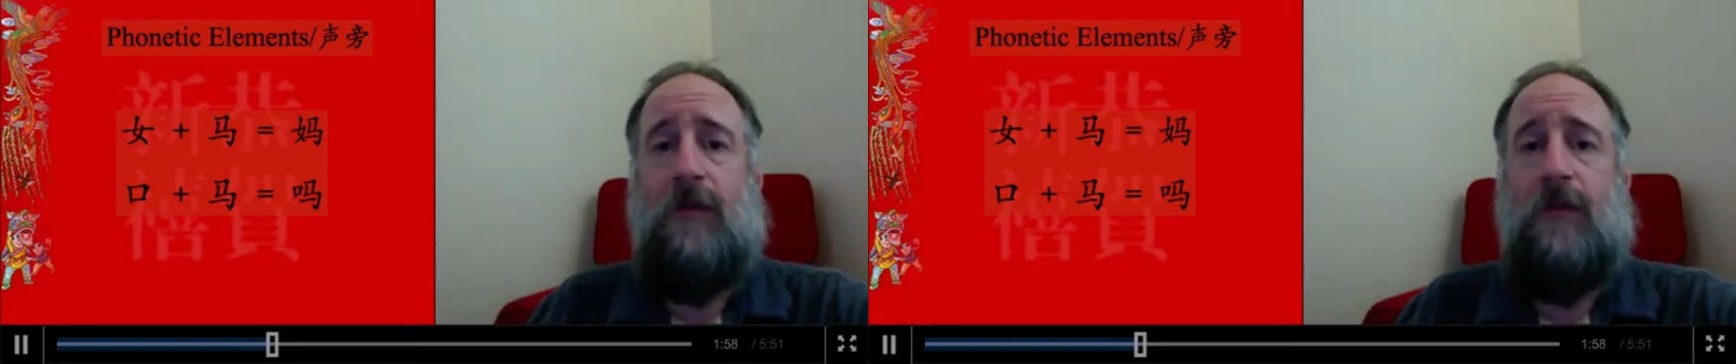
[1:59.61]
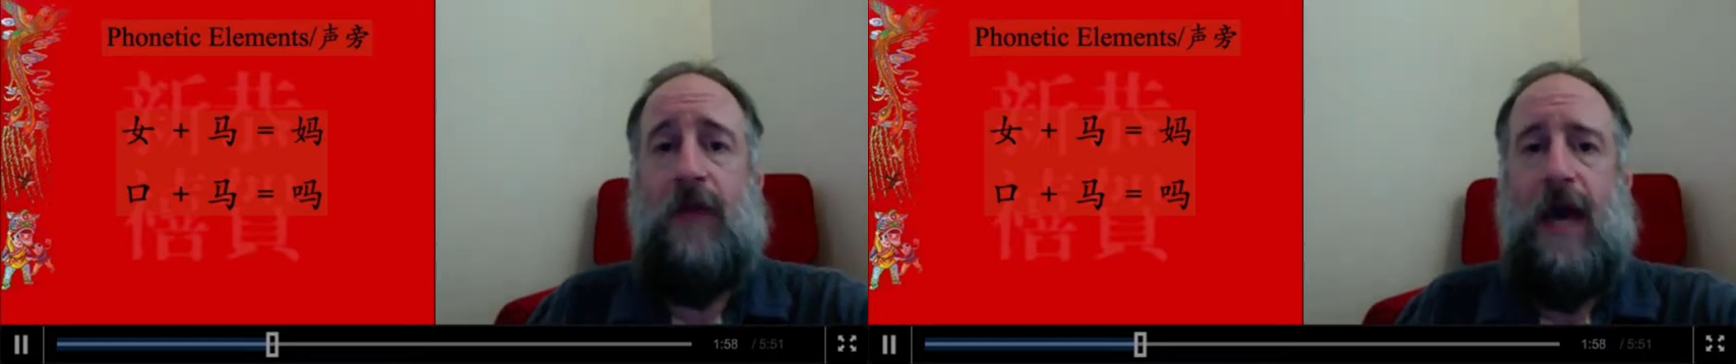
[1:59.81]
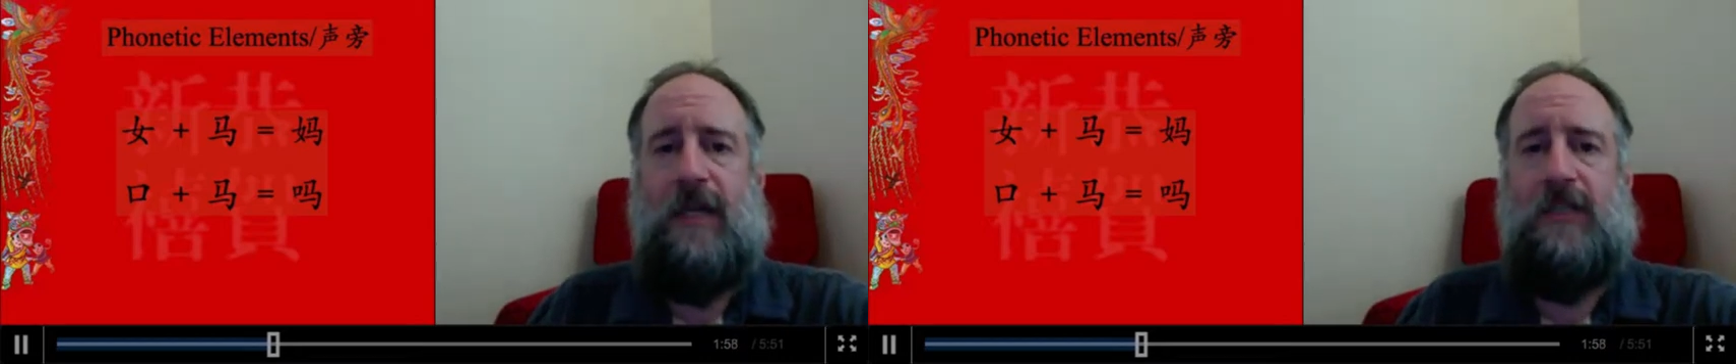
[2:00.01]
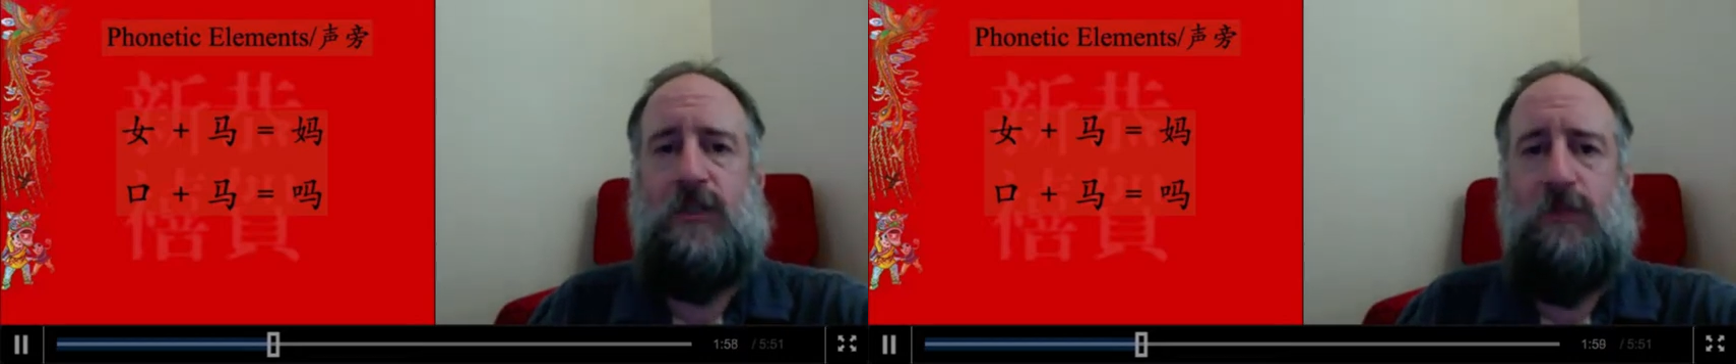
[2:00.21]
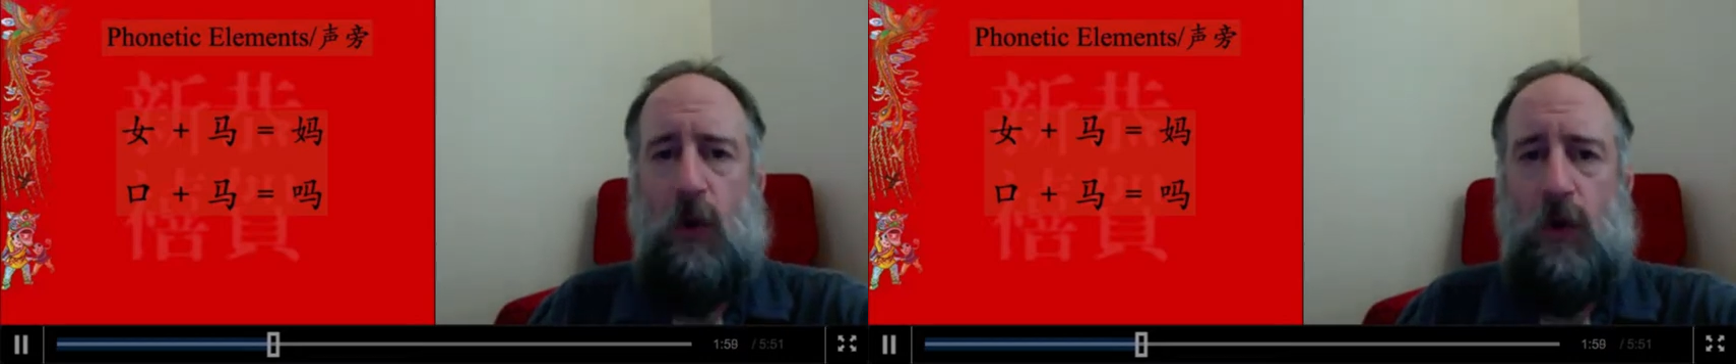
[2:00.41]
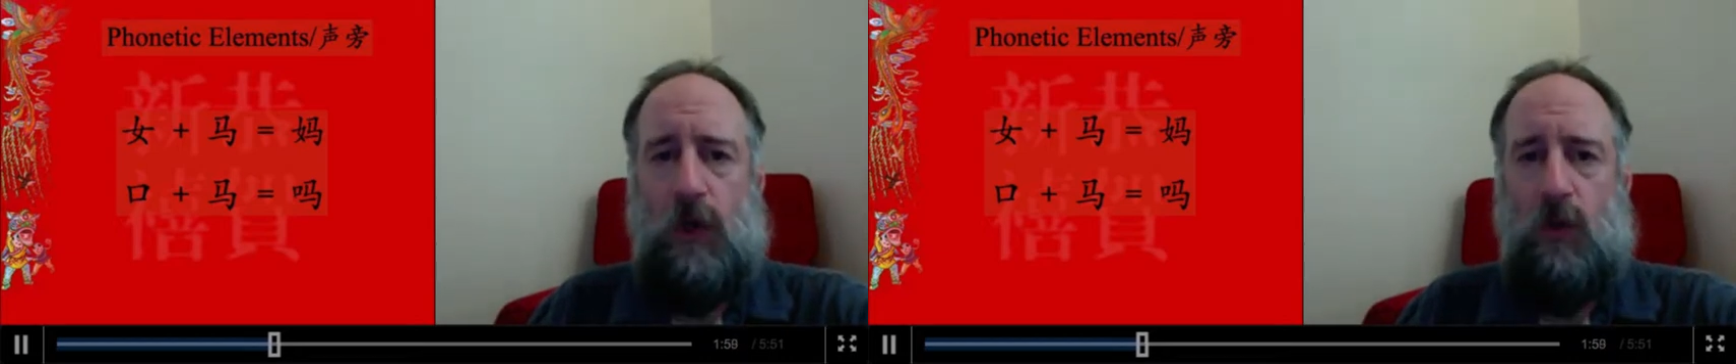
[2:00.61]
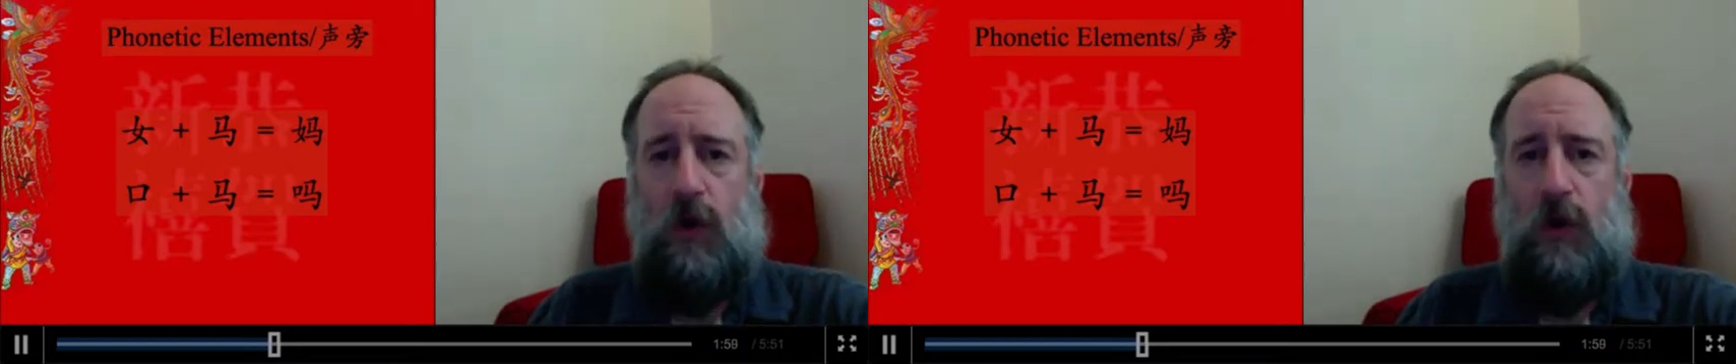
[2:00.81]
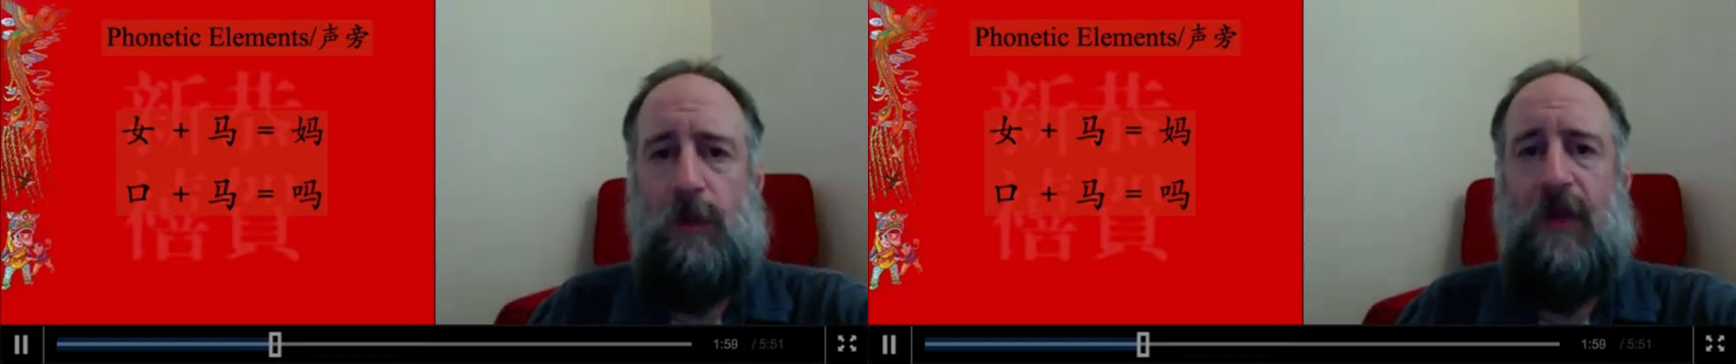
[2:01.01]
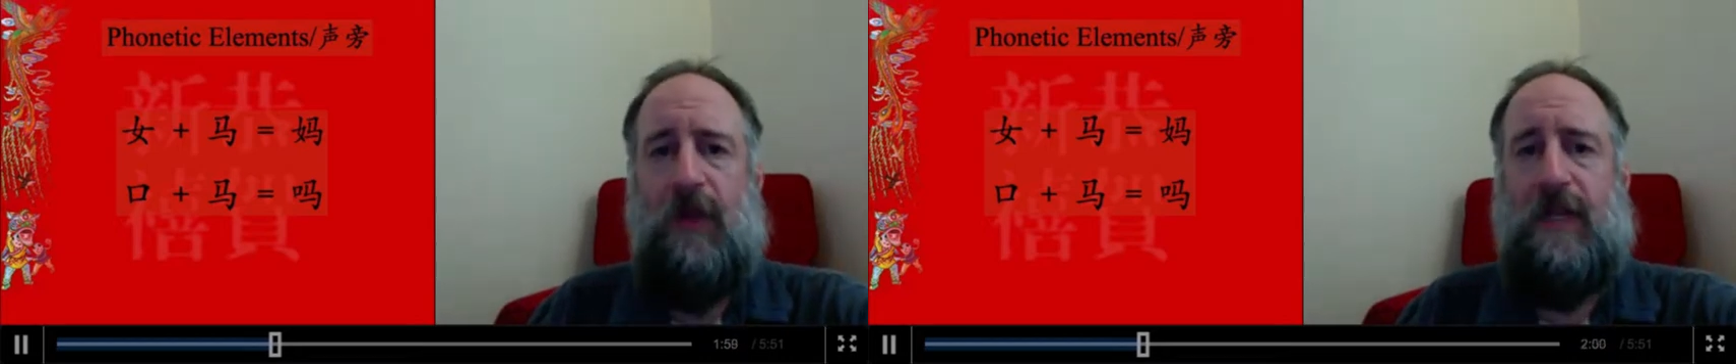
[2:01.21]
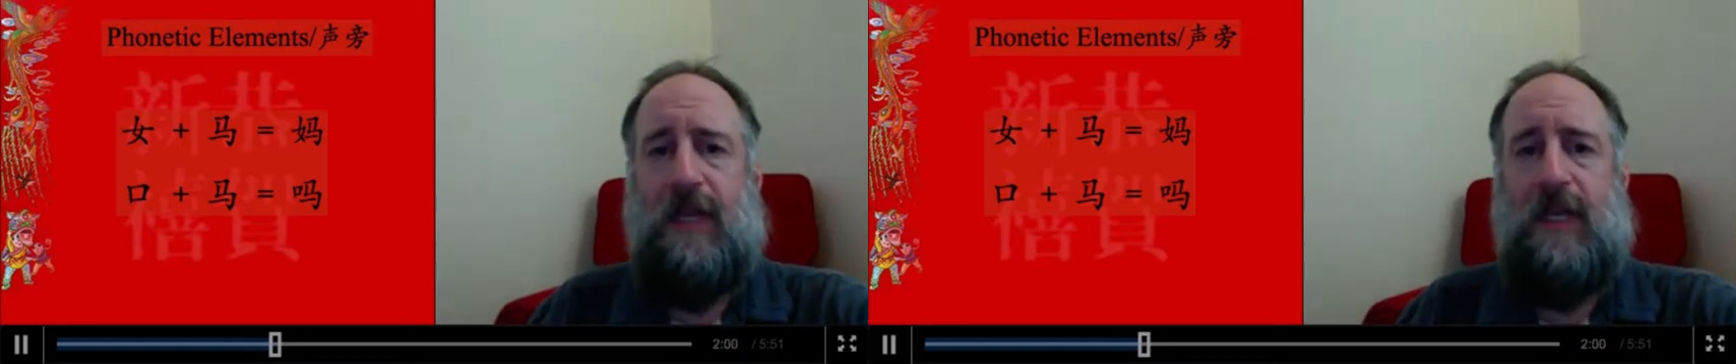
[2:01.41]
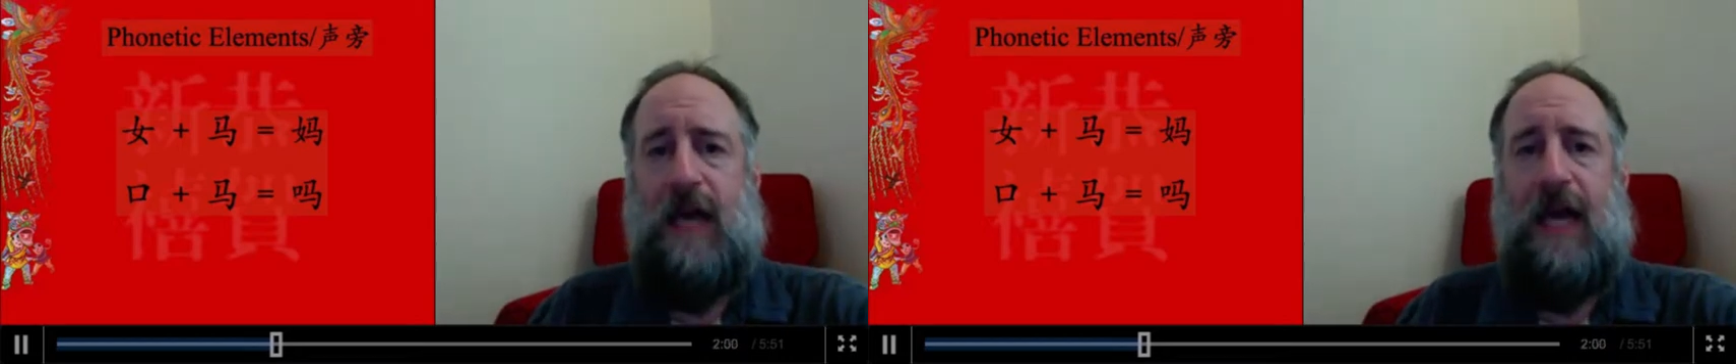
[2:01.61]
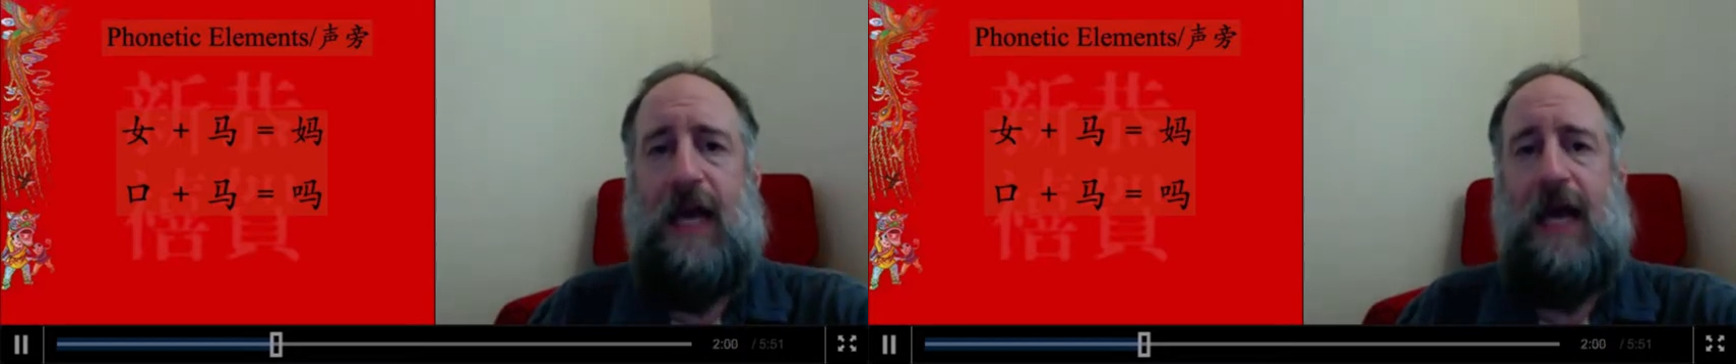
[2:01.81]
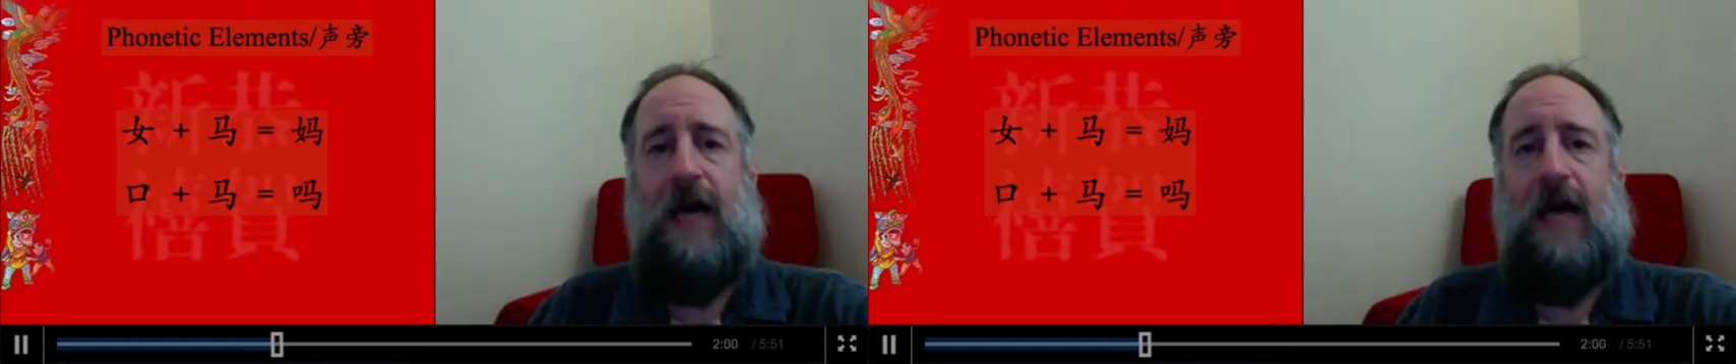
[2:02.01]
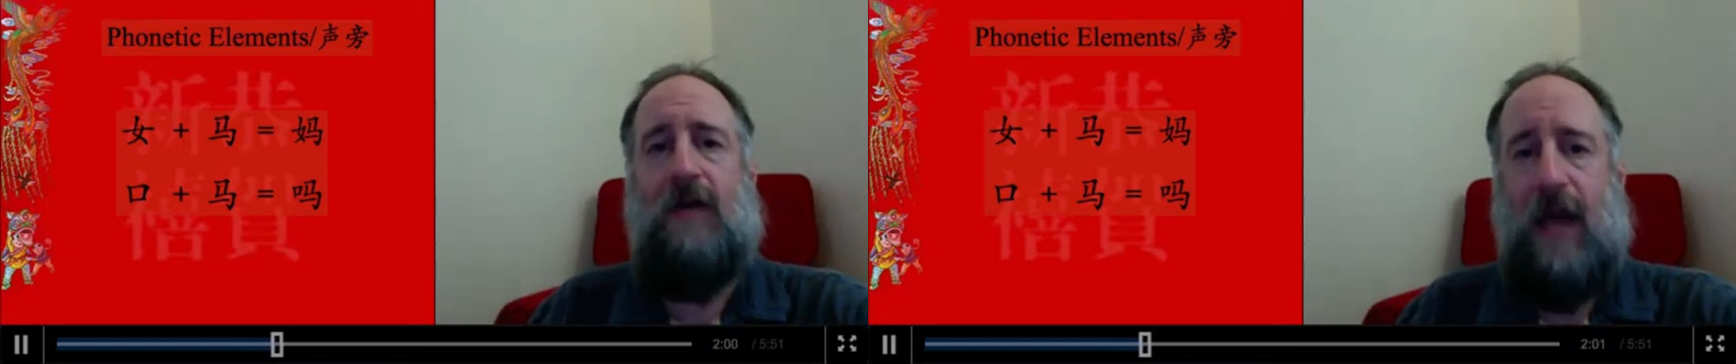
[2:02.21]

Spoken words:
they had a spoken word, but they did not have a